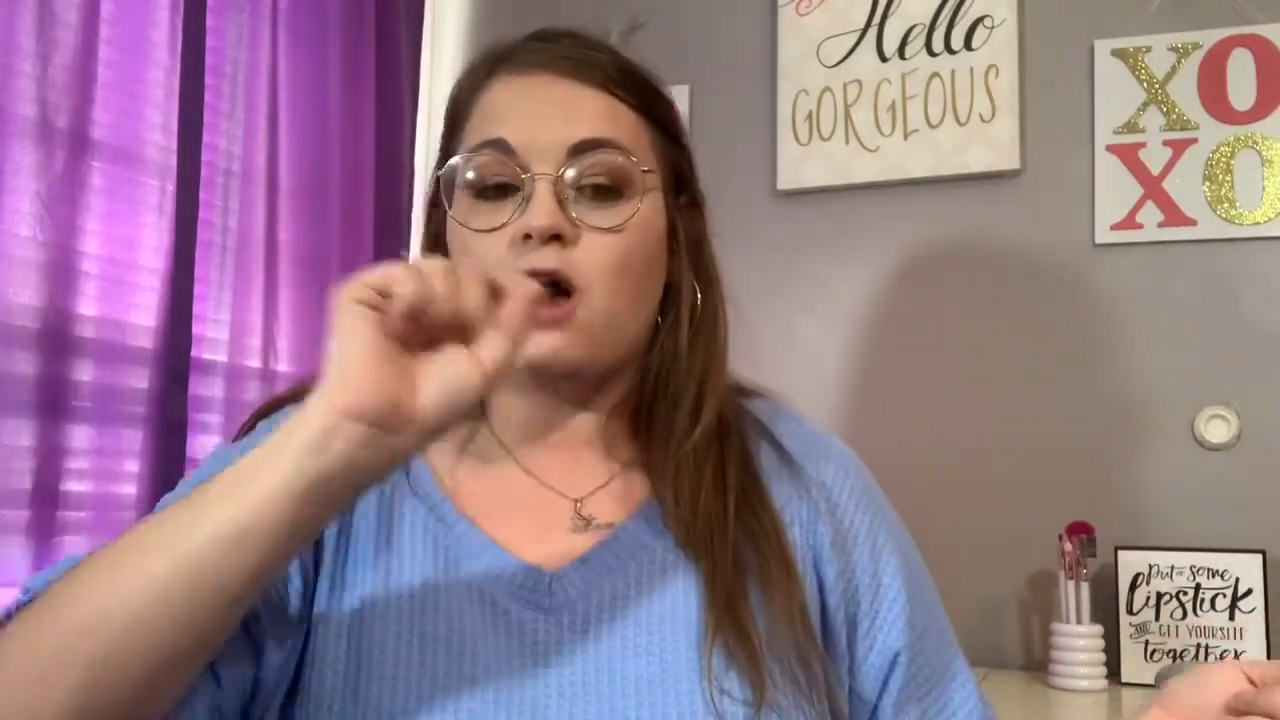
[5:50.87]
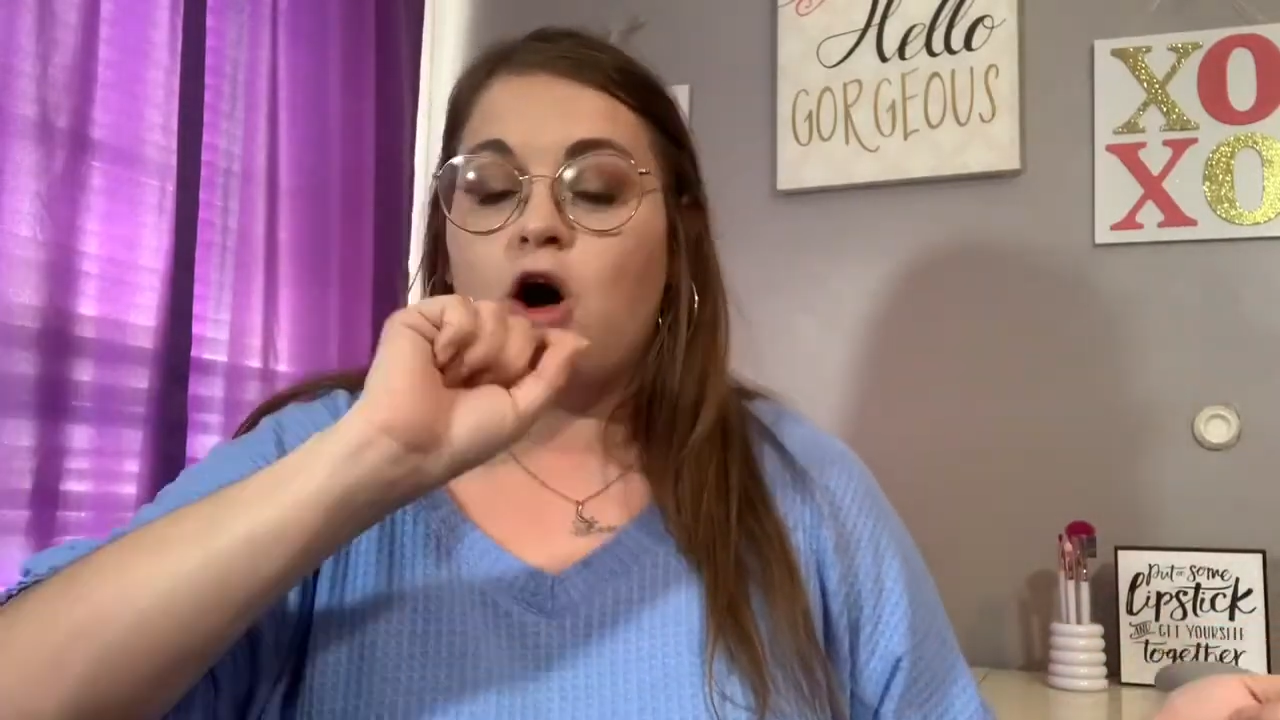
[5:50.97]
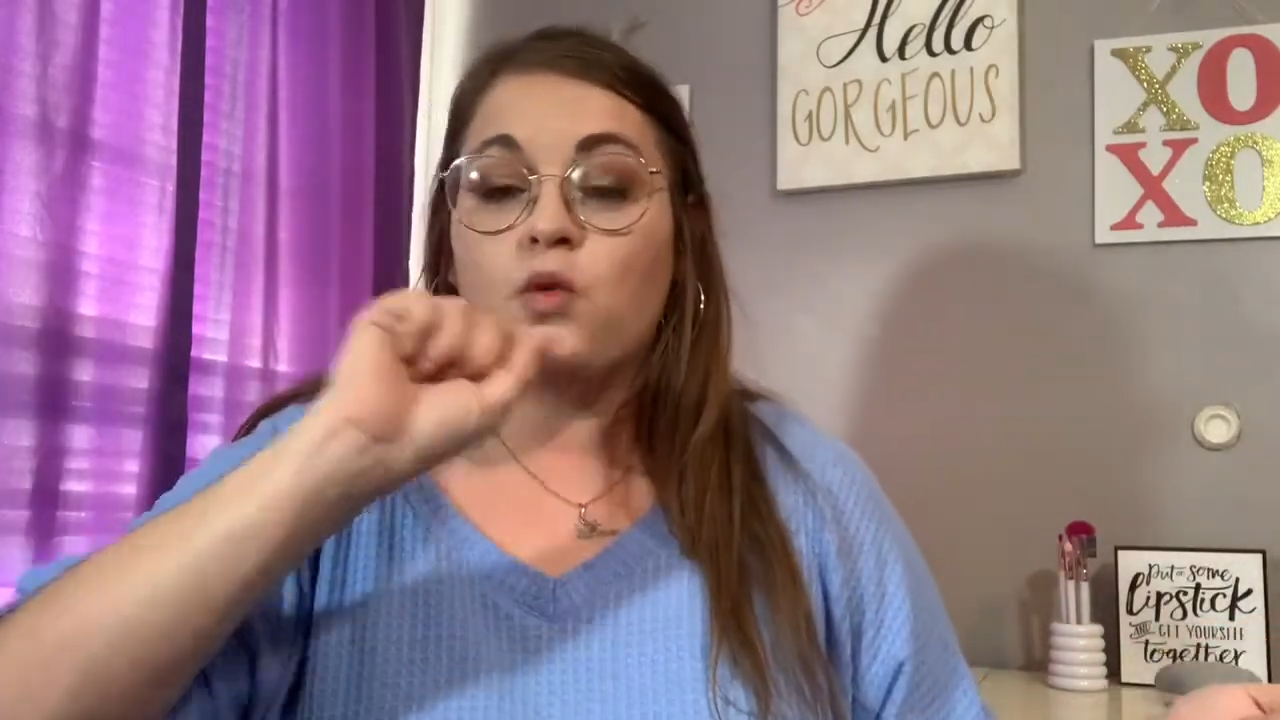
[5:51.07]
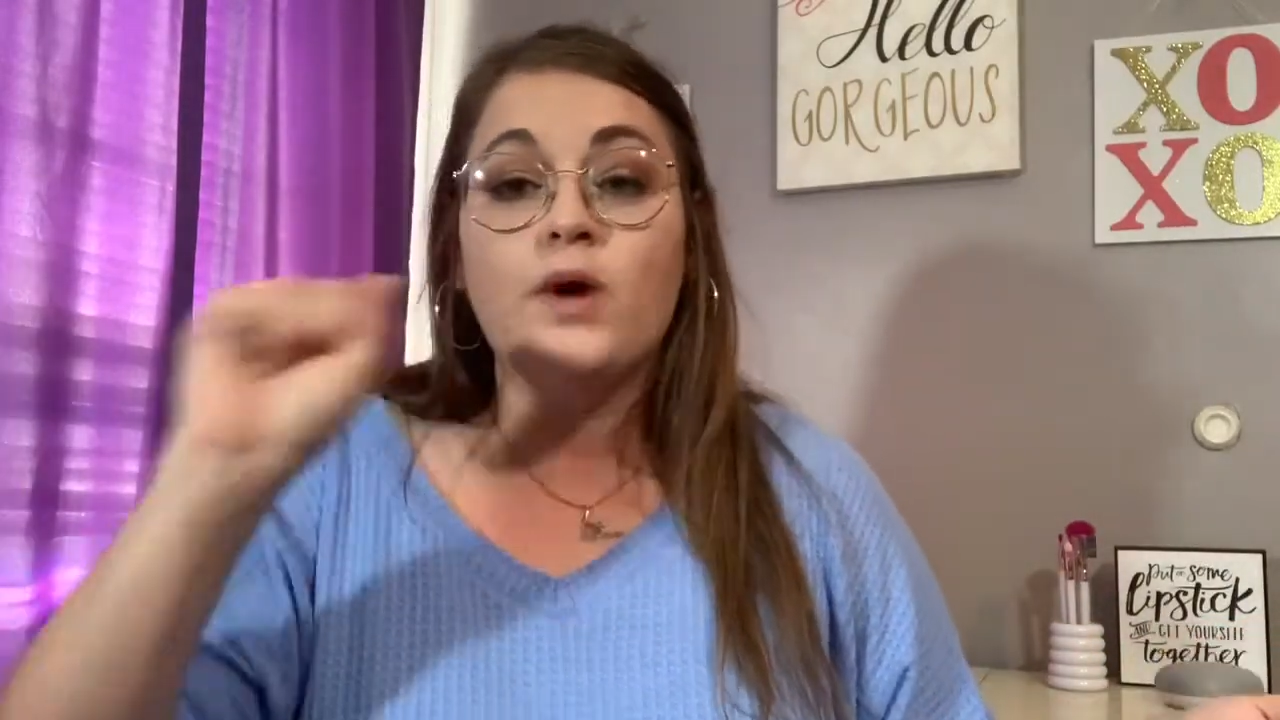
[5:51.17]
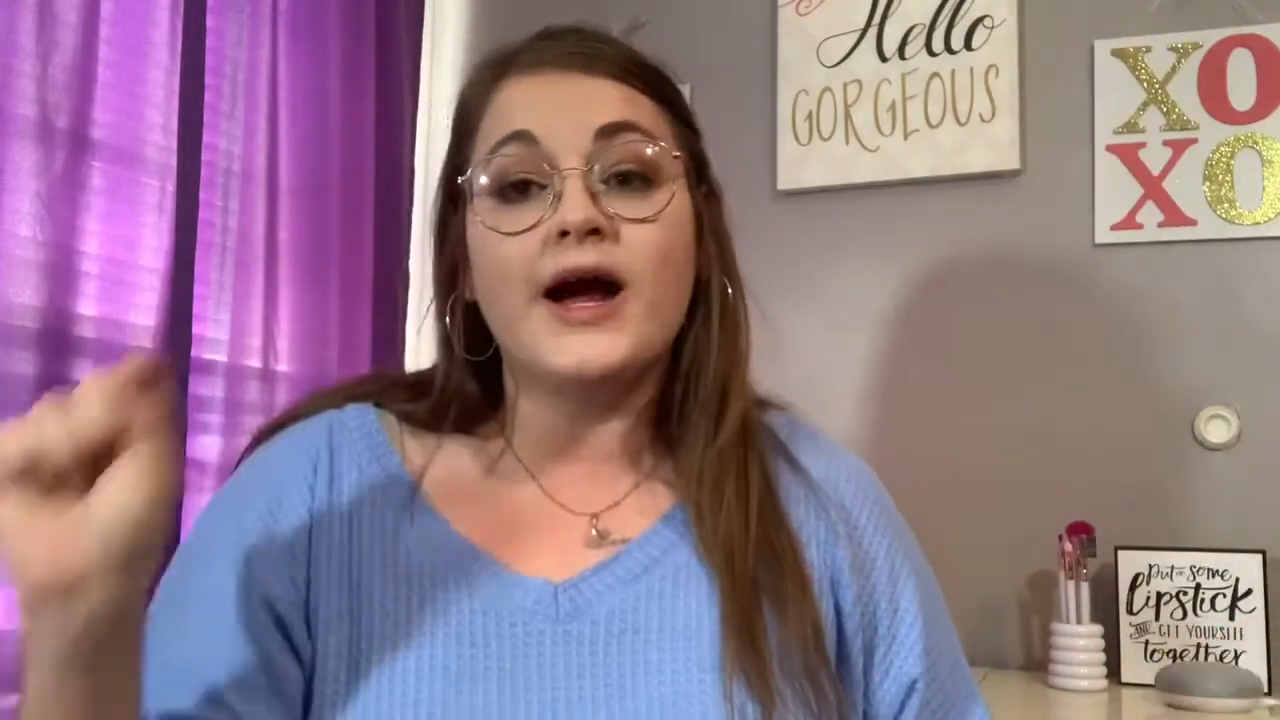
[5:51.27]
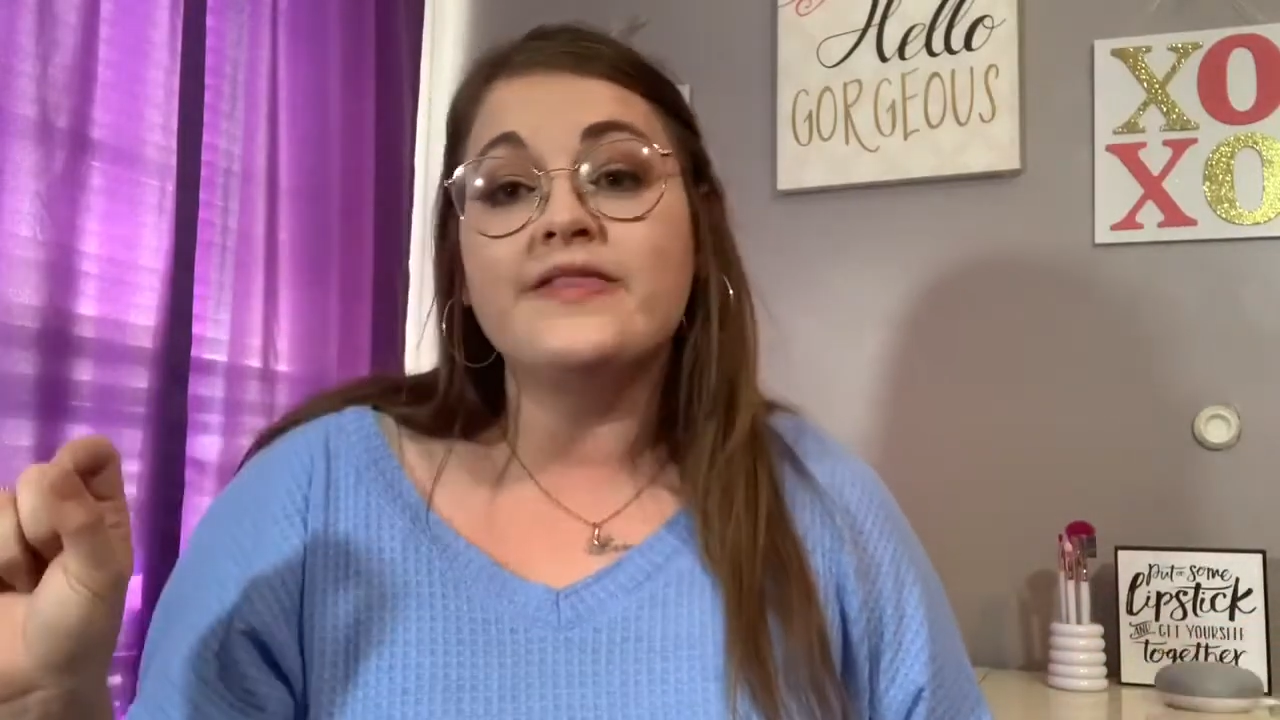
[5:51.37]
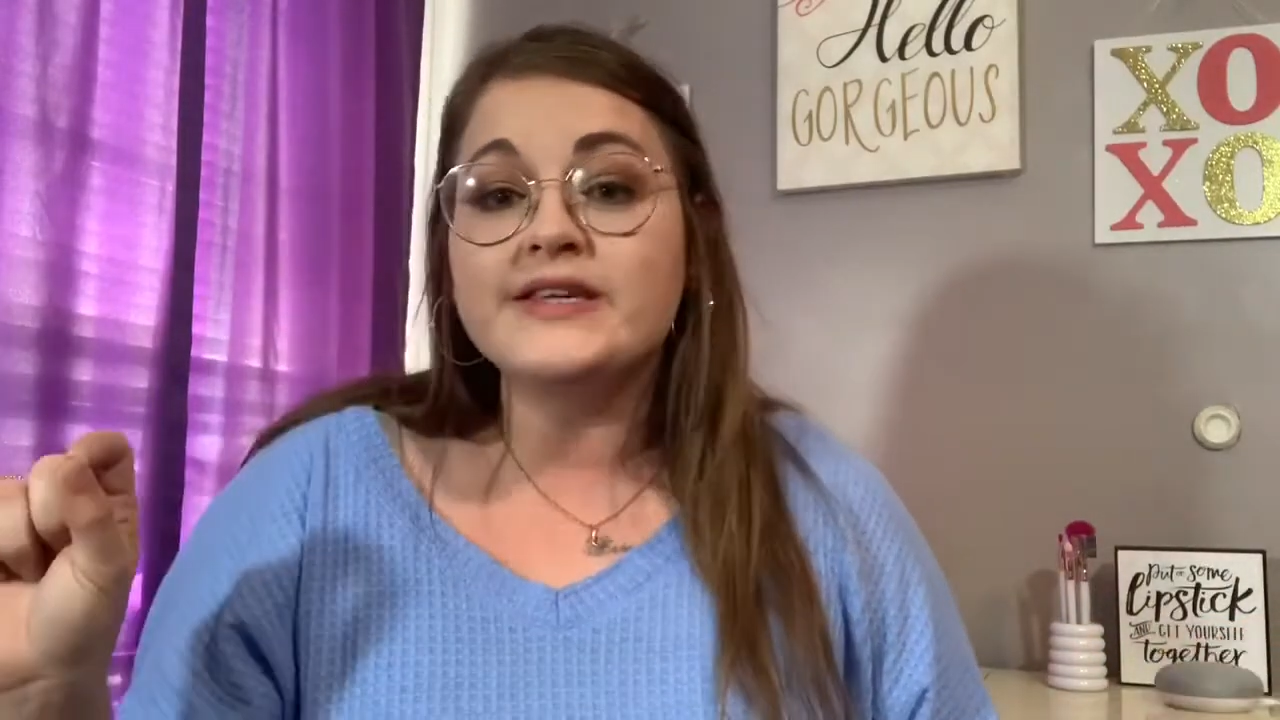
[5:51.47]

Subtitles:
I'll write the